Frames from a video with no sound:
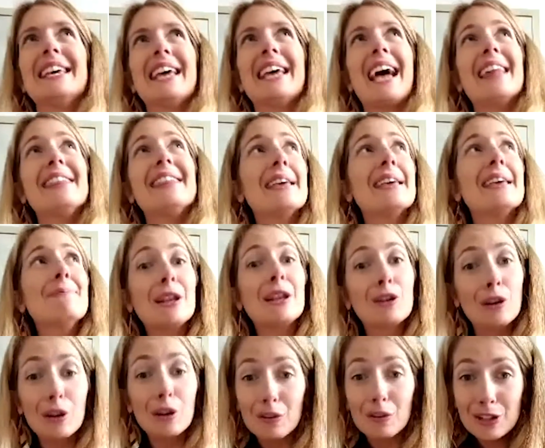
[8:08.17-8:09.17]
And then they made
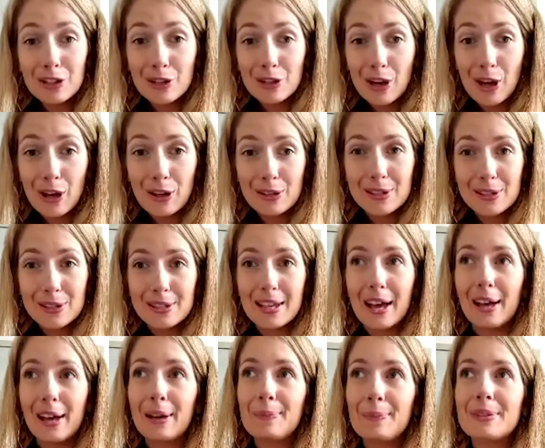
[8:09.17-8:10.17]
cookery shows,
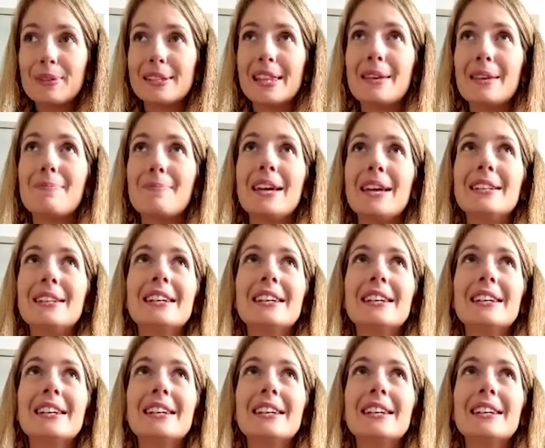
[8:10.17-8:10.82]
and they made